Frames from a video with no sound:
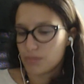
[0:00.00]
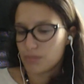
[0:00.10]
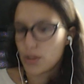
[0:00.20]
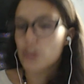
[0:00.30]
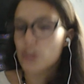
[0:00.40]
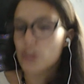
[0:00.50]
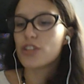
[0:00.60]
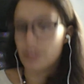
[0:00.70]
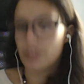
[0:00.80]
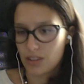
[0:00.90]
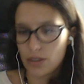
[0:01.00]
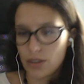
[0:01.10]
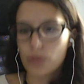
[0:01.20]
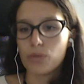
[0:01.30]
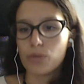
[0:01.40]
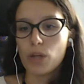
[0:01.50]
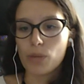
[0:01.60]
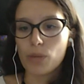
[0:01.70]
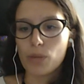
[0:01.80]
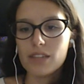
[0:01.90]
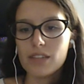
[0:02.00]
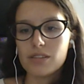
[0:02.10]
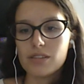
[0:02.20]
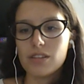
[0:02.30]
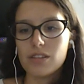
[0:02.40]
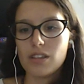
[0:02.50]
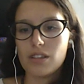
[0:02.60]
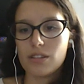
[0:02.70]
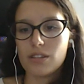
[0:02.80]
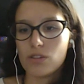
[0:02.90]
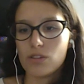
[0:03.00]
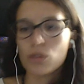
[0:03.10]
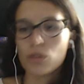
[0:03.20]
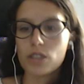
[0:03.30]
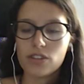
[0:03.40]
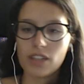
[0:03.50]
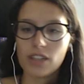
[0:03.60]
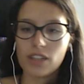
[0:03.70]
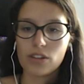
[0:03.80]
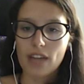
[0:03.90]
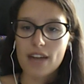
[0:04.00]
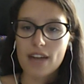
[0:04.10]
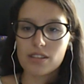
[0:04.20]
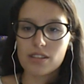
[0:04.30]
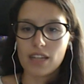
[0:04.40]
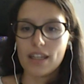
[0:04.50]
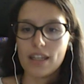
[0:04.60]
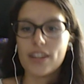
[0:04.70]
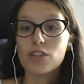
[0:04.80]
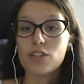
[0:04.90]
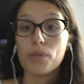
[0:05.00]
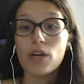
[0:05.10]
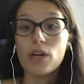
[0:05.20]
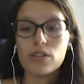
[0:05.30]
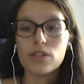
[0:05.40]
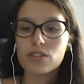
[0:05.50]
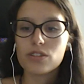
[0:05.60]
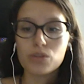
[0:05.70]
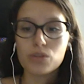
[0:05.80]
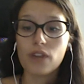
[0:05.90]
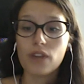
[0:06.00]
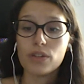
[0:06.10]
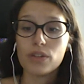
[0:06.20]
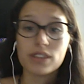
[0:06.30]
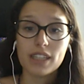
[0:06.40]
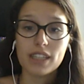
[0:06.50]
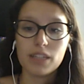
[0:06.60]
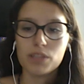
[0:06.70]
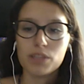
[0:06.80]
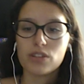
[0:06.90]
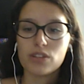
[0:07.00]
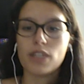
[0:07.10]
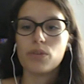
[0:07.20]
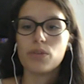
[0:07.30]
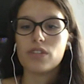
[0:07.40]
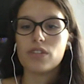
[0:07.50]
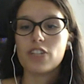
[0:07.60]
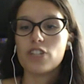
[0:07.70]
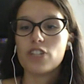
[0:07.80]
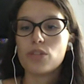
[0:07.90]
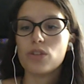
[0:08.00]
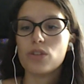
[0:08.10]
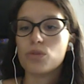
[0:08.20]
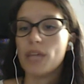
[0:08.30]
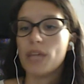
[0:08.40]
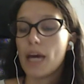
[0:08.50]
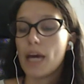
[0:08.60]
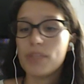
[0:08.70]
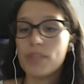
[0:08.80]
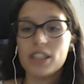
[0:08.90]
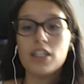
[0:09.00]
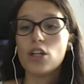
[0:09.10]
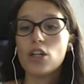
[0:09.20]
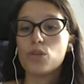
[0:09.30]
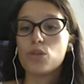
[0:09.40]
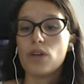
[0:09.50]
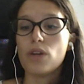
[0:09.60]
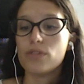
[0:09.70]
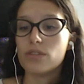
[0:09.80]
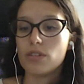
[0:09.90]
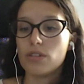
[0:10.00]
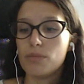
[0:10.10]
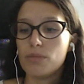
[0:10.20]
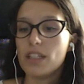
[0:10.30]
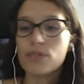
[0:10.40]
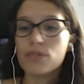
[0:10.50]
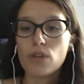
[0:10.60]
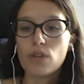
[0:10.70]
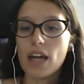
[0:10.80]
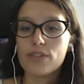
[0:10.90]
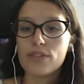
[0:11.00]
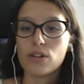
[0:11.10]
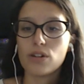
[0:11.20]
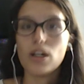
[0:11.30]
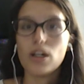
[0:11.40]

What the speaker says: pushed through one way, those questions are not asked. And I think the parents too are very scared because they want their children to be happy, to have a meaningful life, or